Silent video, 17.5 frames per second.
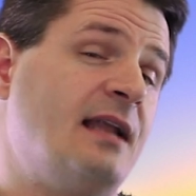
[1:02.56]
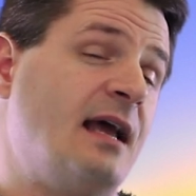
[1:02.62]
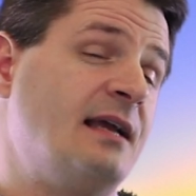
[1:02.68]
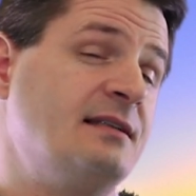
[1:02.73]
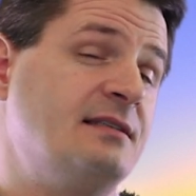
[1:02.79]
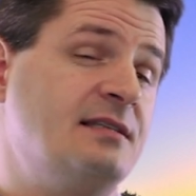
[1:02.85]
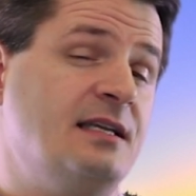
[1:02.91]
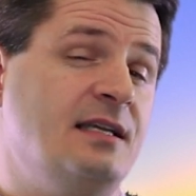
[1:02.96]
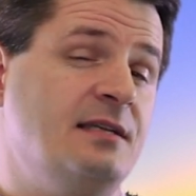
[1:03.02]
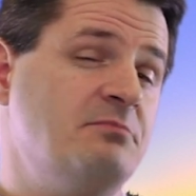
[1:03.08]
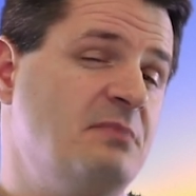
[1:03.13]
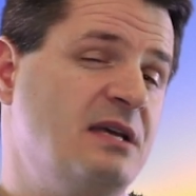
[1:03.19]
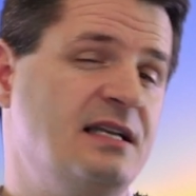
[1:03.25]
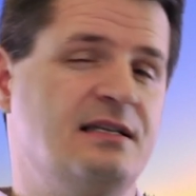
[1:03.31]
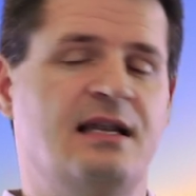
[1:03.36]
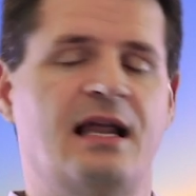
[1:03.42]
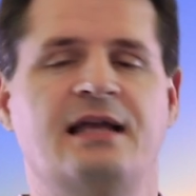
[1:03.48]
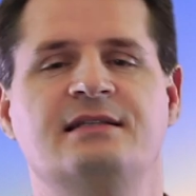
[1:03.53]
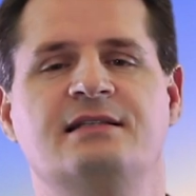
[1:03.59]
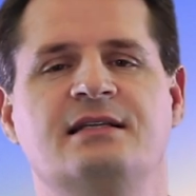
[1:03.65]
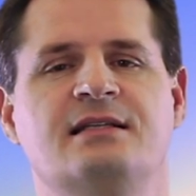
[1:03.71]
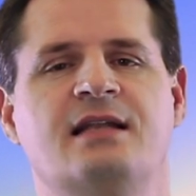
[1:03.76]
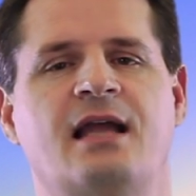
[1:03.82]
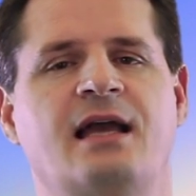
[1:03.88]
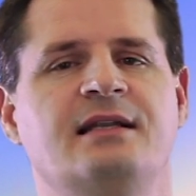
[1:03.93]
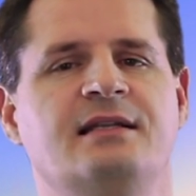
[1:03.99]

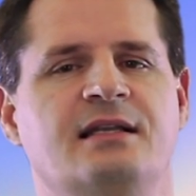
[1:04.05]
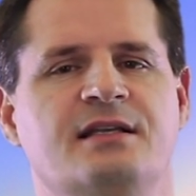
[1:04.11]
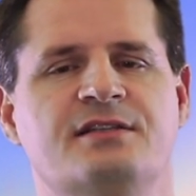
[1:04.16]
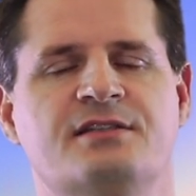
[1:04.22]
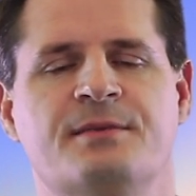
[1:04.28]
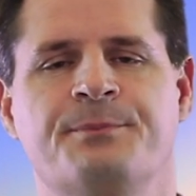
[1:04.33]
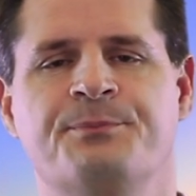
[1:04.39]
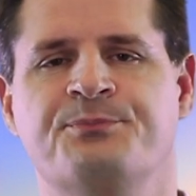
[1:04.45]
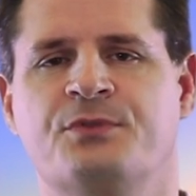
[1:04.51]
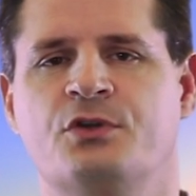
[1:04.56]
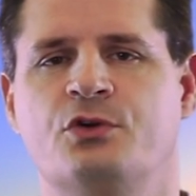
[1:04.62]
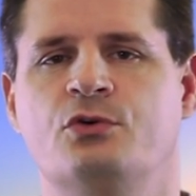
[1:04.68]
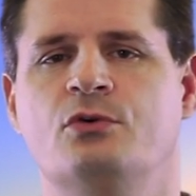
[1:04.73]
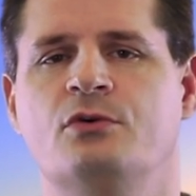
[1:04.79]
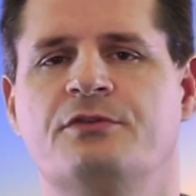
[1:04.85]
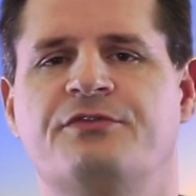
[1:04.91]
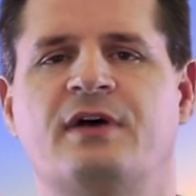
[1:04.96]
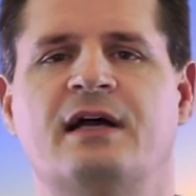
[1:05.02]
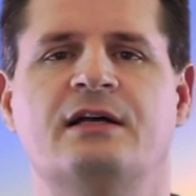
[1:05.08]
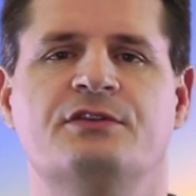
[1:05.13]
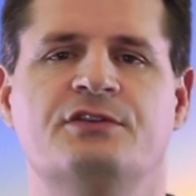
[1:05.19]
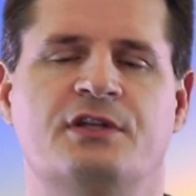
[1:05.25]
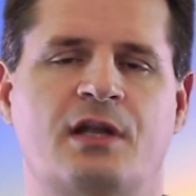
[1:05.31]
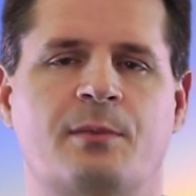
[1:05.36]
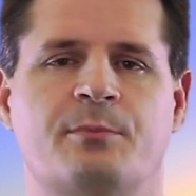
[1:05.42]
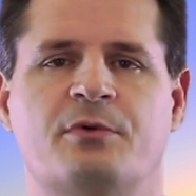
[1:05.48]
mid-1990s, Google
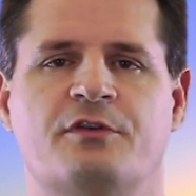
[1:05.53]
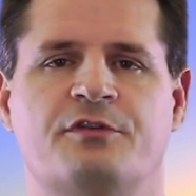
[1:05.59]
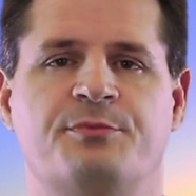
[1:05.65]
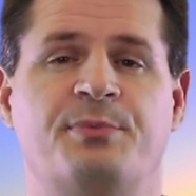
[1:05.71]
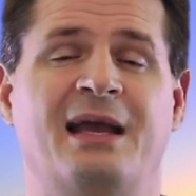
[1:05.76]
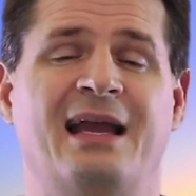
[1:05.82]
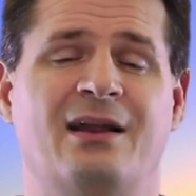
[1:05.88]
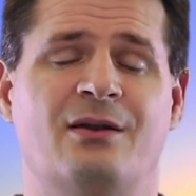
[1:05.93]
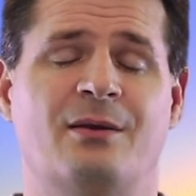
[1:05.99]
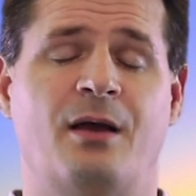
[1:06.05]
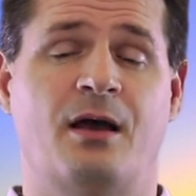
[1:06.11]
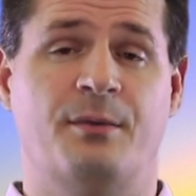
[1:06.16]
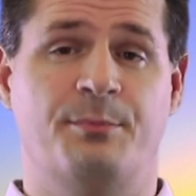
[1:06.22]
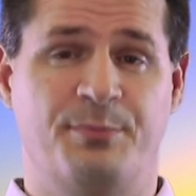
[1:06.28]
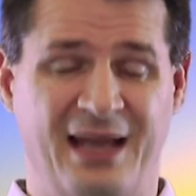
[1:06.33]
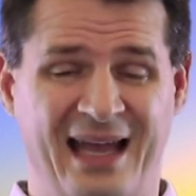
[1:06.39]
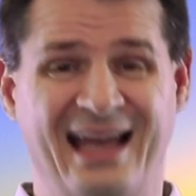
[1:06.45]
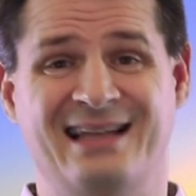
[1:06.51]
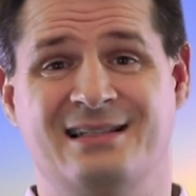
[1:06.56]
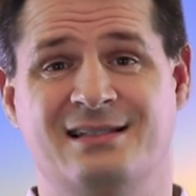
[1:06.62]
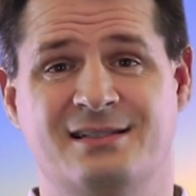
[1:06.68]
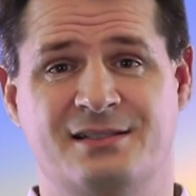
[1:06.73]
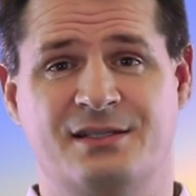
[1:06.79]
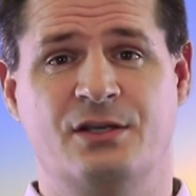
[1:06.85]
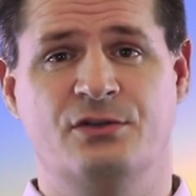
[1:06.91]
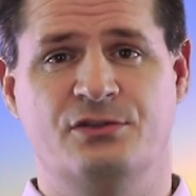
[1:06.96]
filed a number of
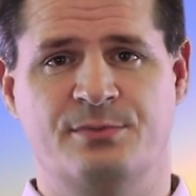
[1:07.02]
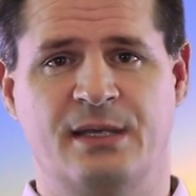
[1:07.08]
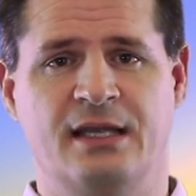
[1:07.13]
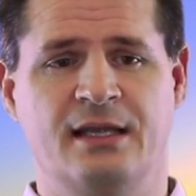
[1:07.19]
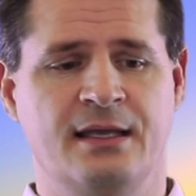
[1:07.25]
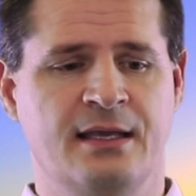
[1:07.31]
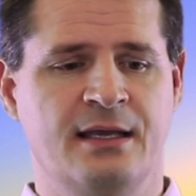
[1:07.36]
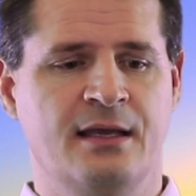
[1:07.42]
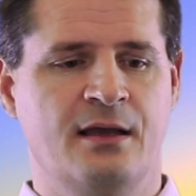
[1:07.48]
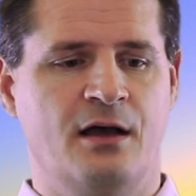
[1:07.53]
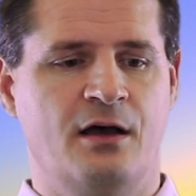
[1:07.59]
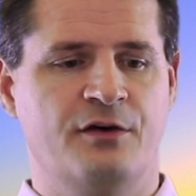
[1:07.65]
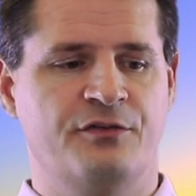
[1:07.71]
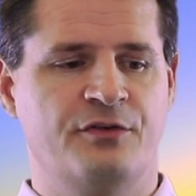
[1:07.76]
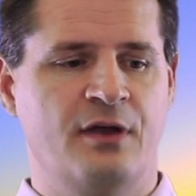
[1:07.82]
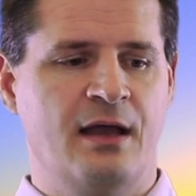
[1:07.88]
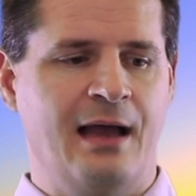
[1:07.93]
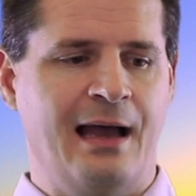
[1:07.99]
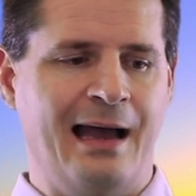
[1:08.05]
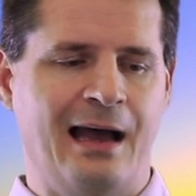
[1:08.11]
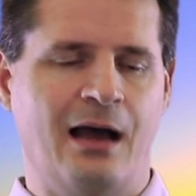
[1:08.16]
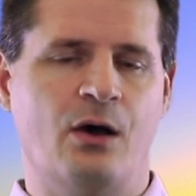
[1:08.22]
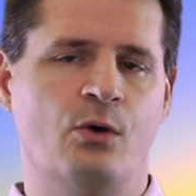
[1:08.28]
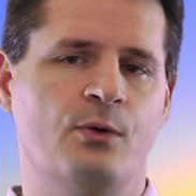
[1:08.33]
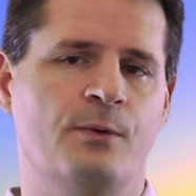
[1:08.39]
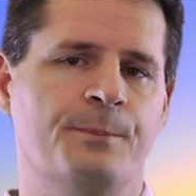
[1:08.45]
patents, of
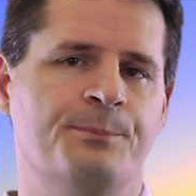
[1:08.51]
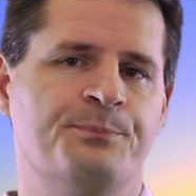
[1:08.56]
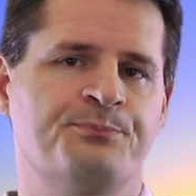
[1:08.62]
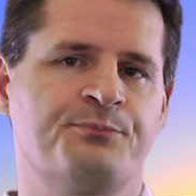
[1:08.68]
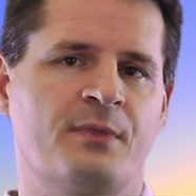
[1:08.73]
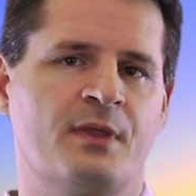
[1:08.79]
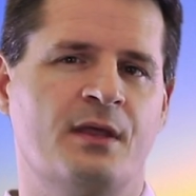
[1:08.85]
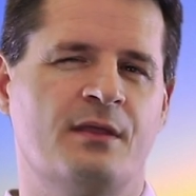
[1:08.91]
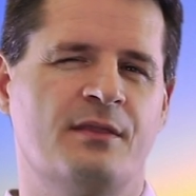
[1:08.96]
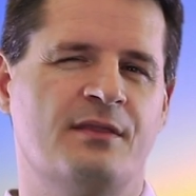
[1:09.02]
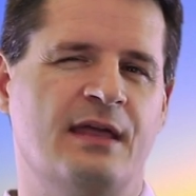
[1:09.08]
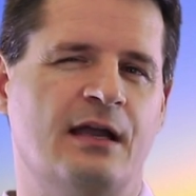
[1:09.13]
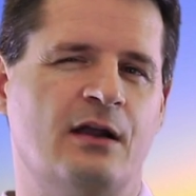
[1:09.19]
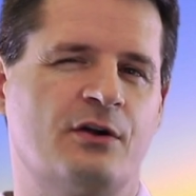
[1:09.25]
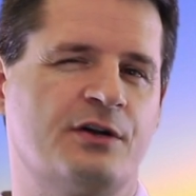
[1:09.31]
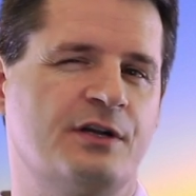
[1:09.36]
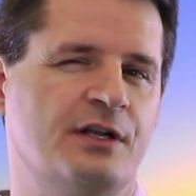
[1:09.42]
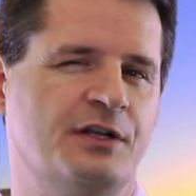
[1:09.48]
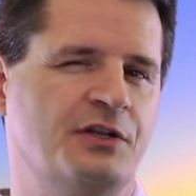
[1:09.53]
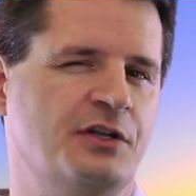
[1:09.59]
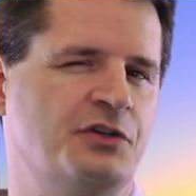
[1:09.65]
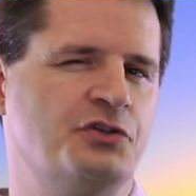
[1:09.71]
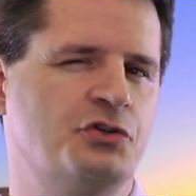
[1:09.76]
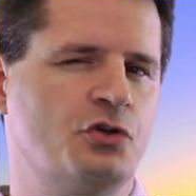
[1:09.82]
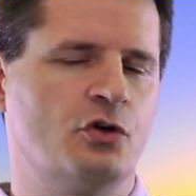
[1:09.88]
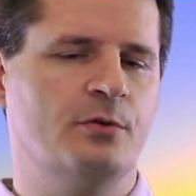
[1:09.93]
how they are going to
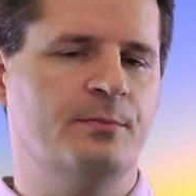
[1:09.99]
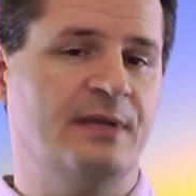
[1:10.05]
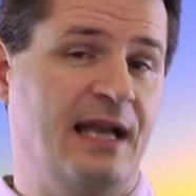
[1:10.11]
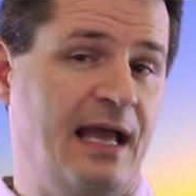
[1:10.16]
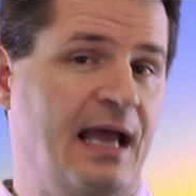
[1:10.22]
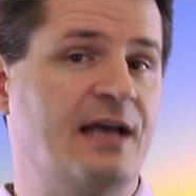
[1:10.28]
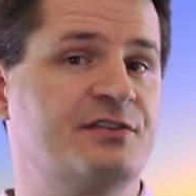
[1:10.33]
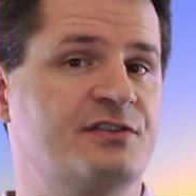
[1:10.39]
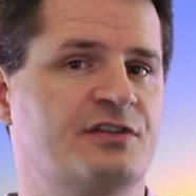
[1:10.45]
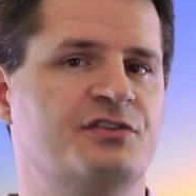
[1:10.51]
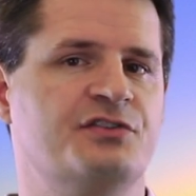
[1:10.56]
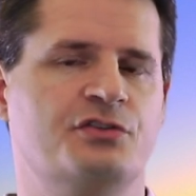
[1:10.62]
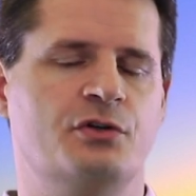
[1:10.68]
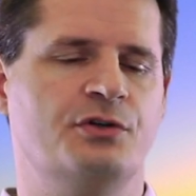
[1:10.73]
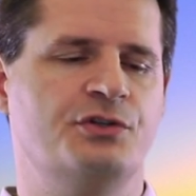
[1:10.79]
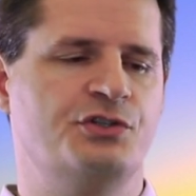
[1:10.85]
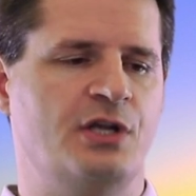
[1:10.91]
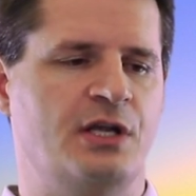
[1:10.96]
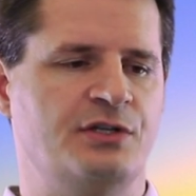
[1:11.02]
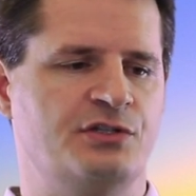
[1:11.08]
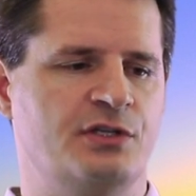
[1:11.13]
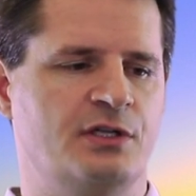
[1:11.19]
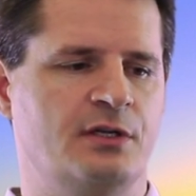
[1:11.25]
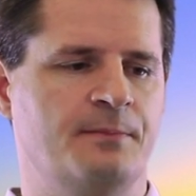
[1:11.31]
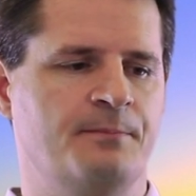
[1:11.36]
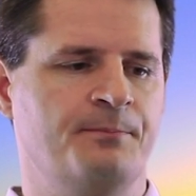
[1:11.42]
determine as a search
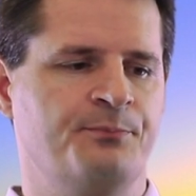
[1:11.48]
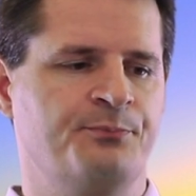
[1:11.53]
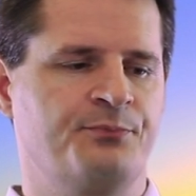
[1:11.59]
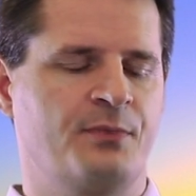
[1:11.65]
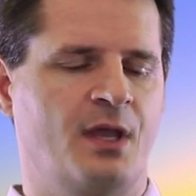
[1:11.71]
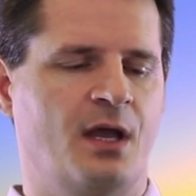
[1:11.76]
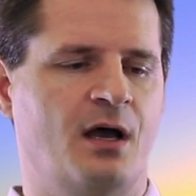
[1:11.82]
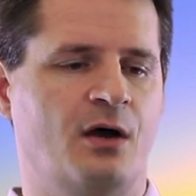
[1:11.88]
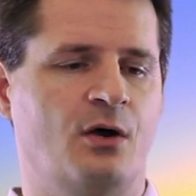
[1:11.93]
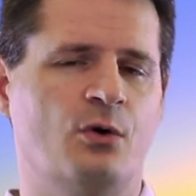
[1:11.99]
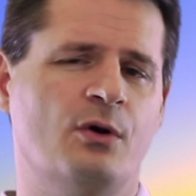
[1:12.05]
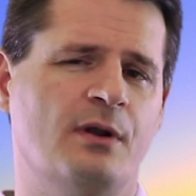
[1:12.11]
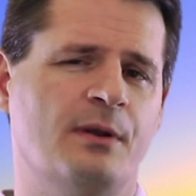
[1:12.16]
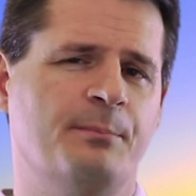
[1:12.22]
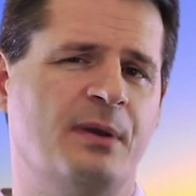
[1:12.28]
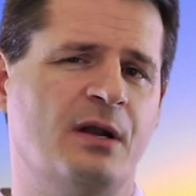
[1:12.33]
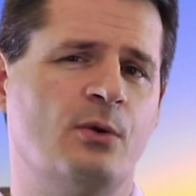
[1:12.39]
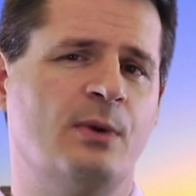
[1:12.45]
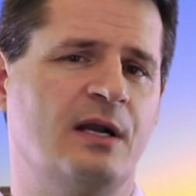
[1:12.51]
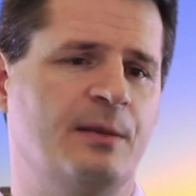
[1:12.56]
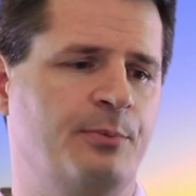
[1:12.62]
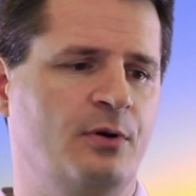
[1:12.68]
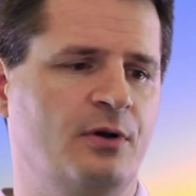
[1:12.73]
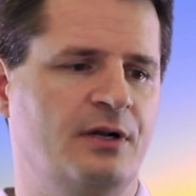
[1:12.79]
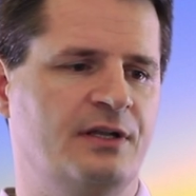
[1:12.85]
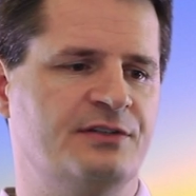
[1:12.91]
engine, or a better way to
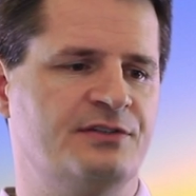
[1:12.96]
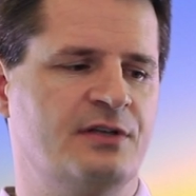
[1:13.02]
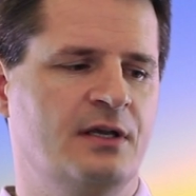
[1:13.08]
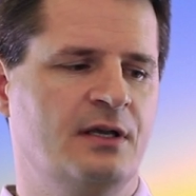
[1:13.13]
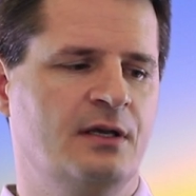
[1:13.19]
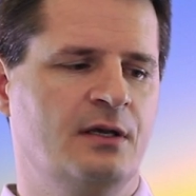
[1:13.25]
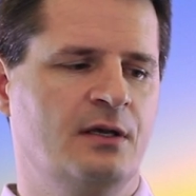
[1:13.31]
put it is,